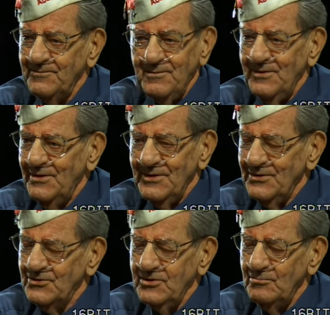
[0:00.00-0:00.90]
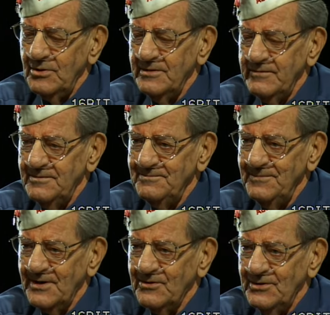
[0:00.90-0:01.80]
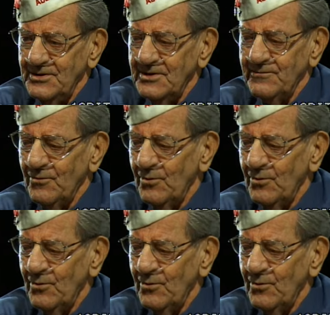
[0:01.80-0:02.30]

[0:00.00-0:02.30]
you couldn't believe it. I couldn't hear for a while.